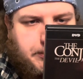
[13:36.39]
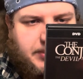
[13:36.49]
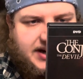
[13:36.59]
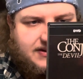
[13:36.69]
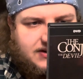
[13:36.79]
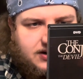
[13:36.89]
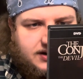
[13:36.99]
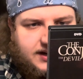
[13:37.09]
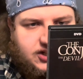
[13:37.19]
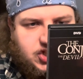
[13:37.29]
Based on
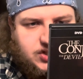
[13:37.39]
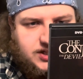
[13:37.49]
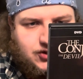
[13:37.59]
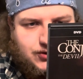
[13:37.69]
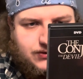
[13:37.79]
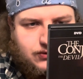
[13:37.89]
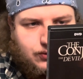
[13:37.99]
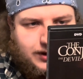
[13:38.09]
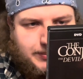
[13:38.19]
a chilling true story,